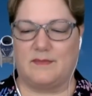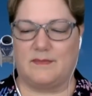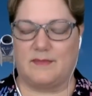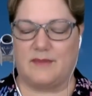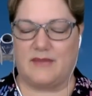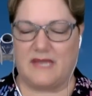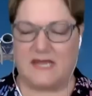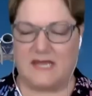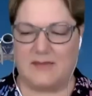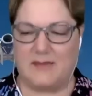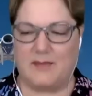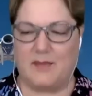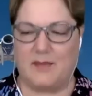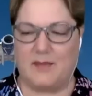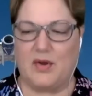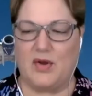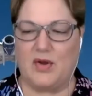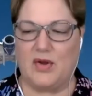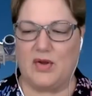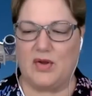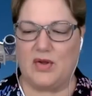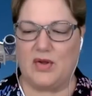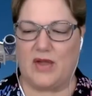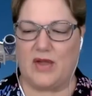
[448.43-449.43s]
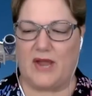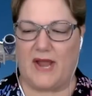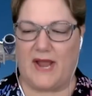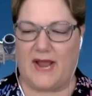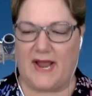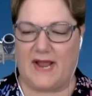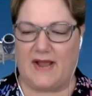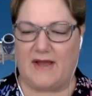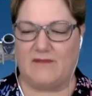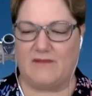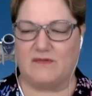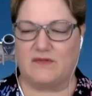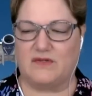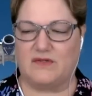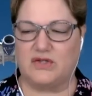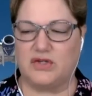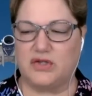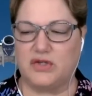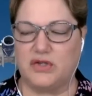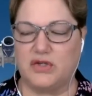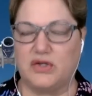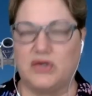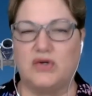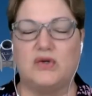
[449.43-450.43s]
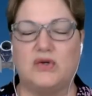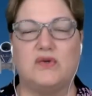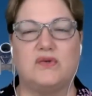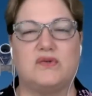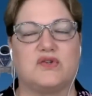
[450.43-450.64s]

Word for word: people have two